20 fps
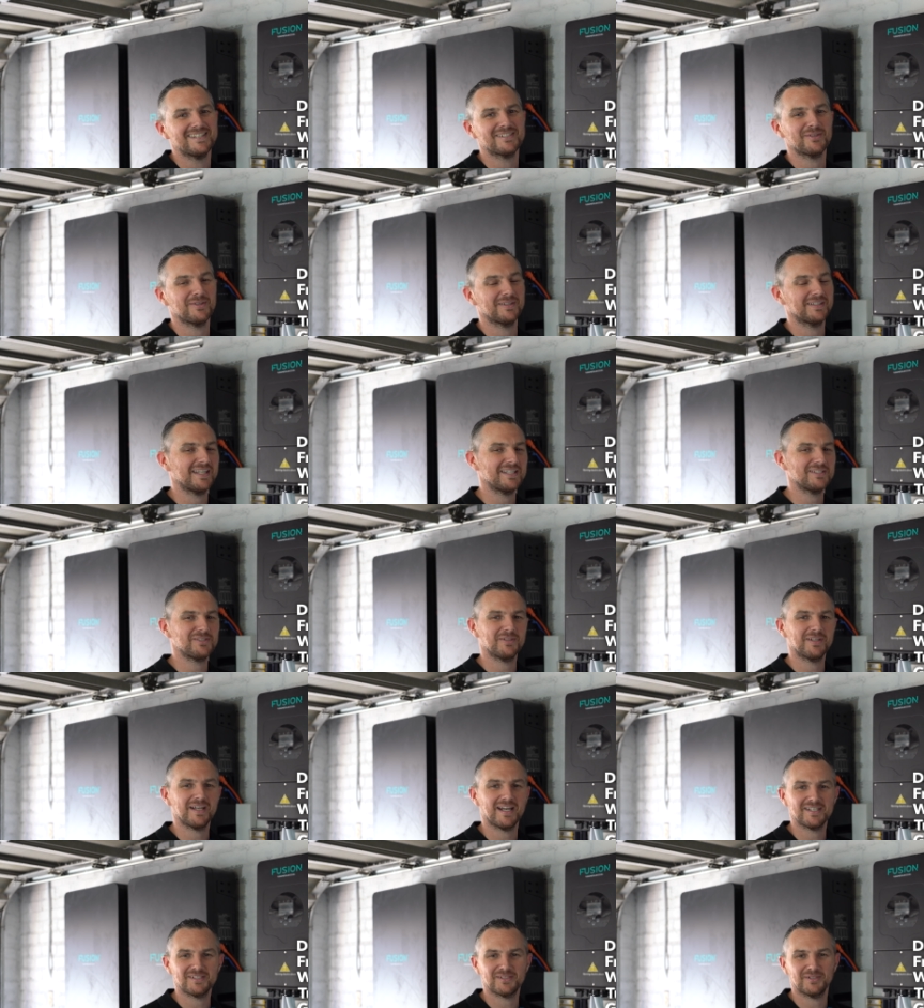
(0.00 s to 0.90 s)
so in case you
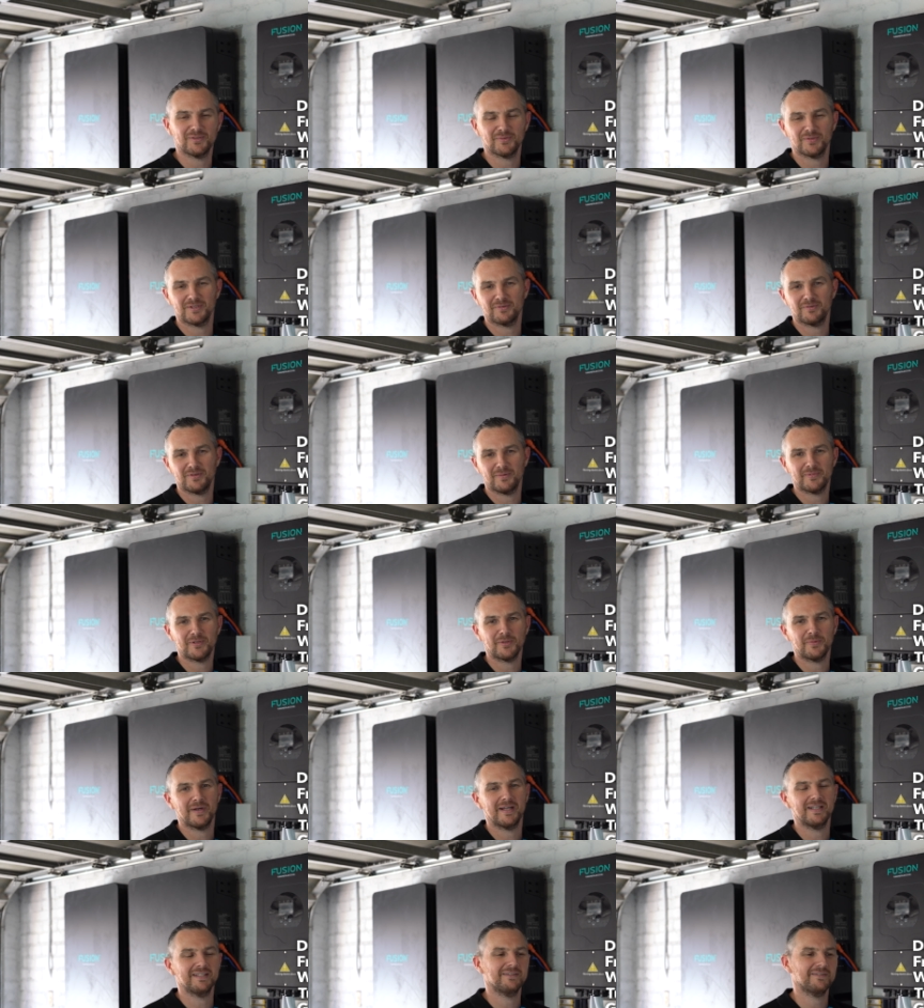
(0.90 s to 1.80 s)
guys don't know what a crypto
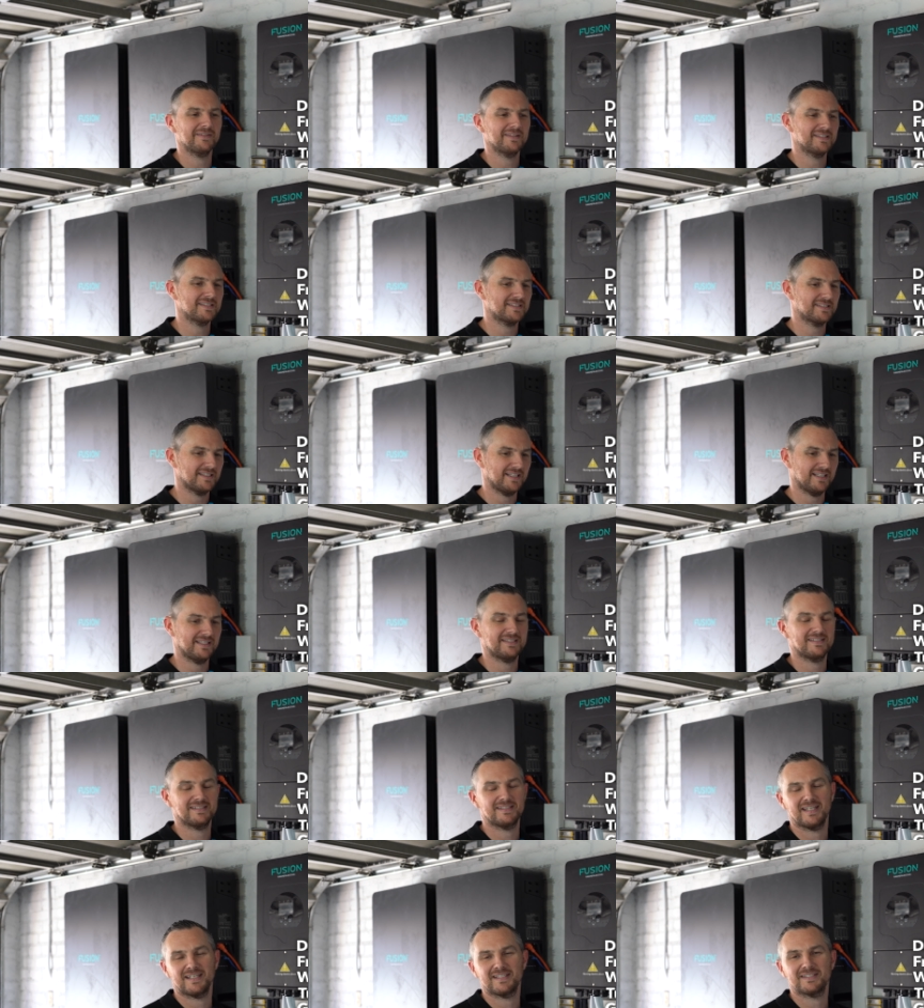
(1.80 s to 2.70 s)
miner is,
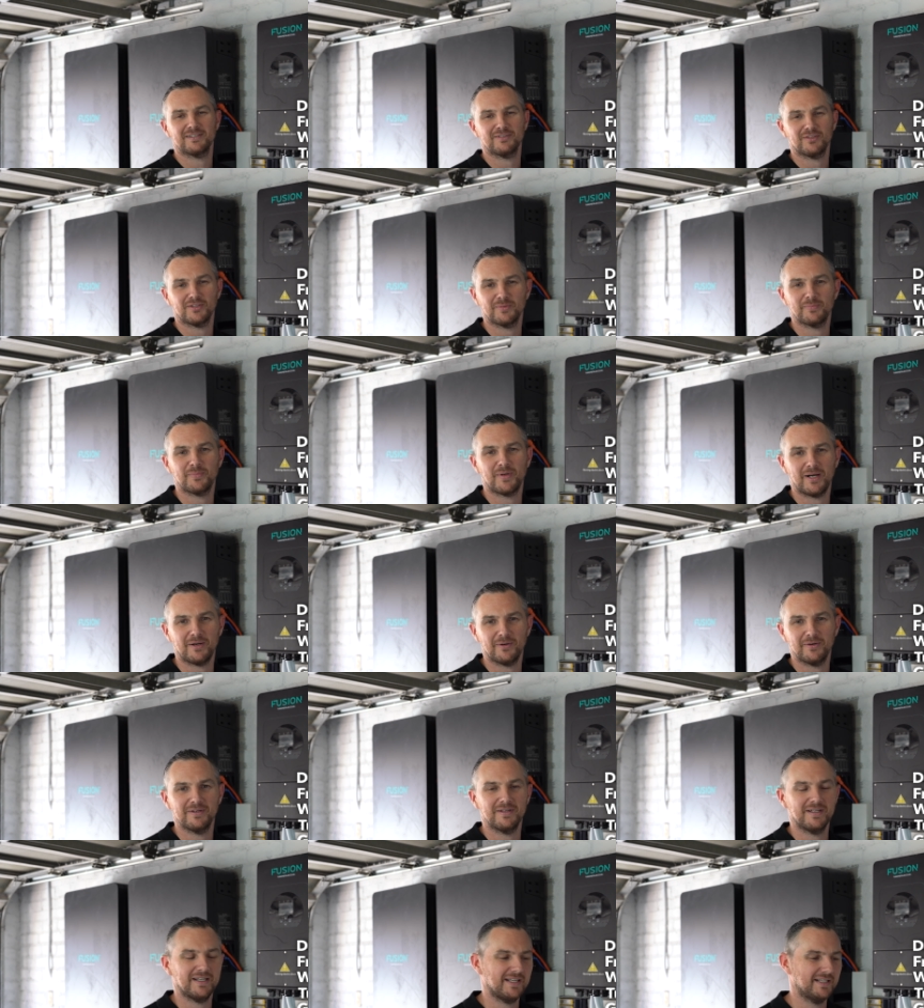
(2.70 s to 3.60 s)
it takes a lot of
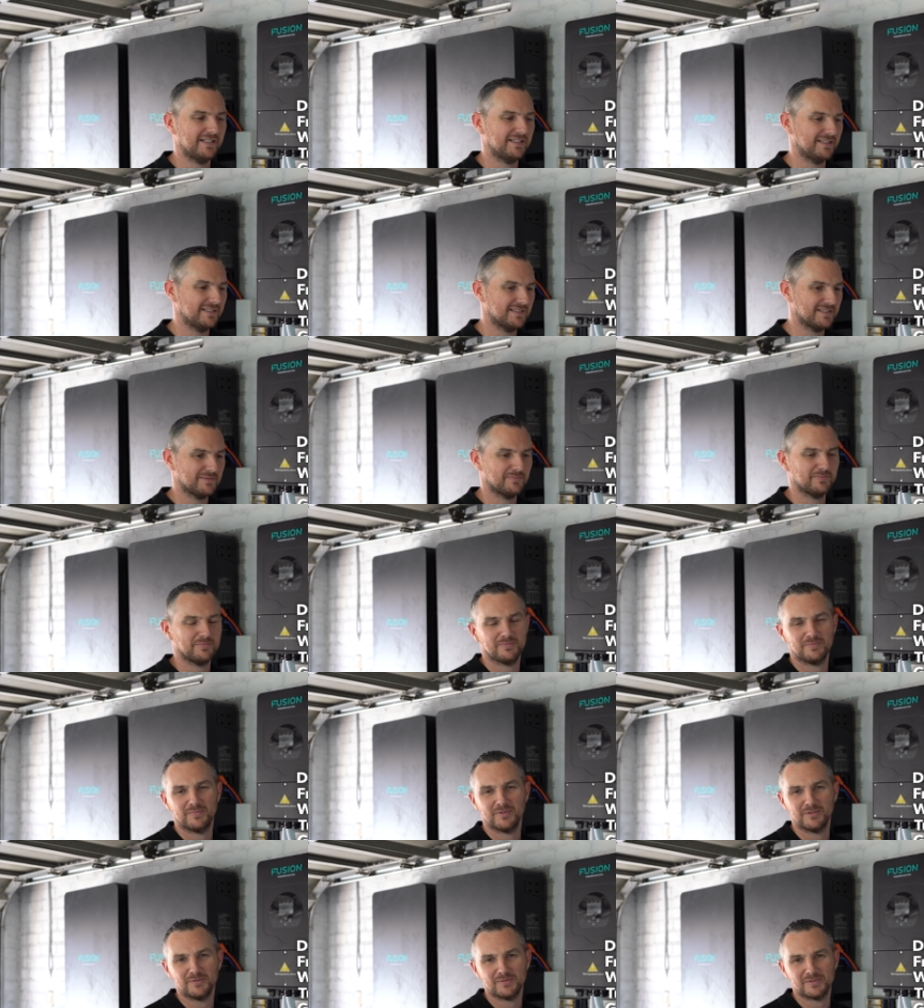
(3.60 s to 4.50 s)
power and it
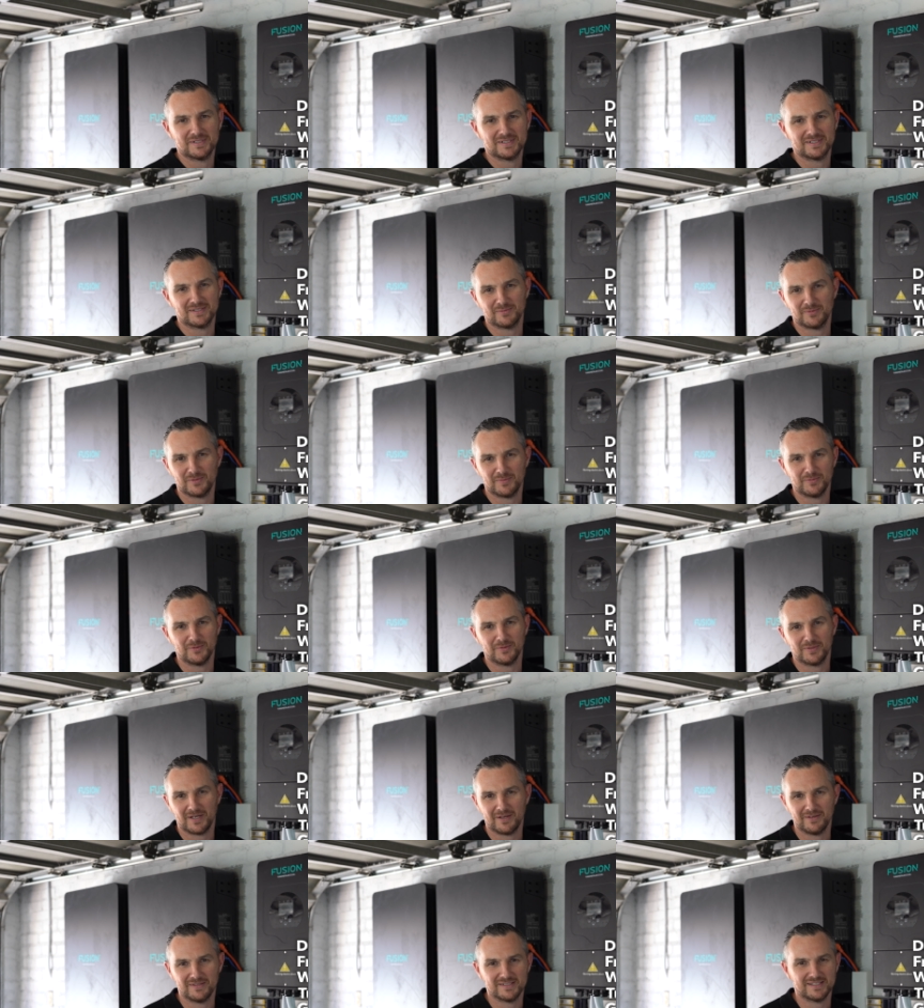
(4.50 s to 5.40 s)
produces some
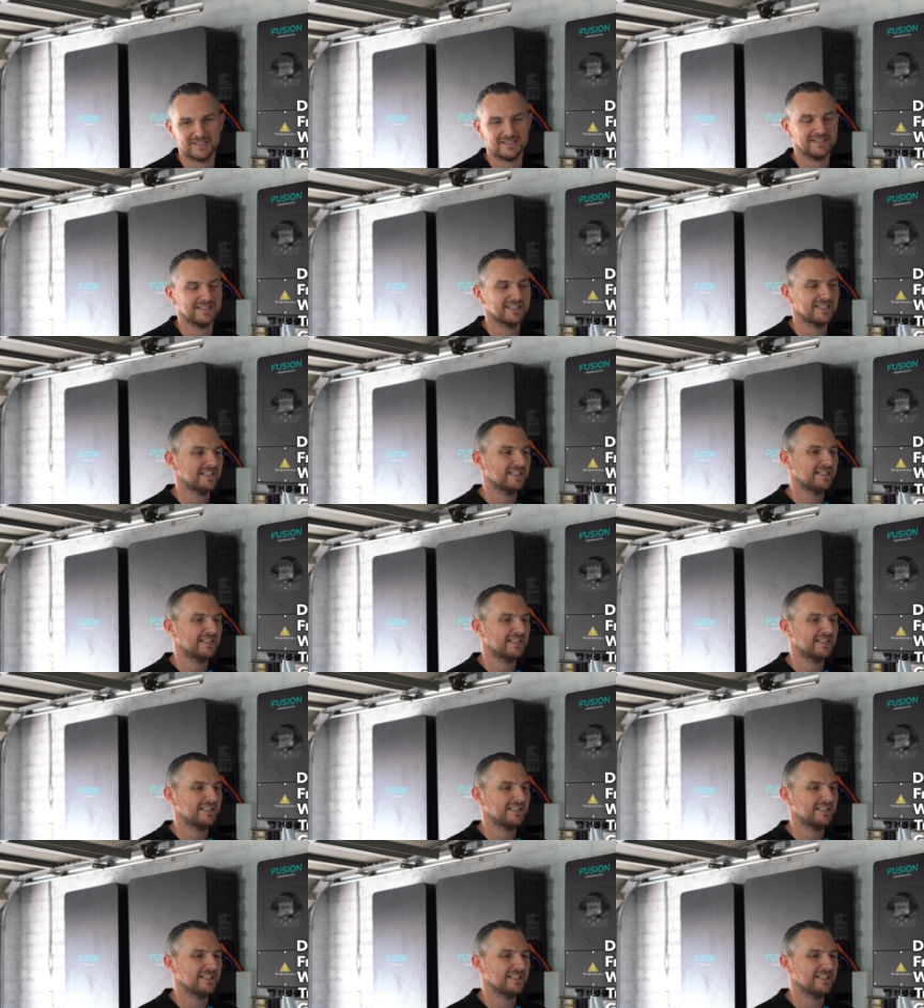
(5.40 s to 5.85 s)
cryptocurrency.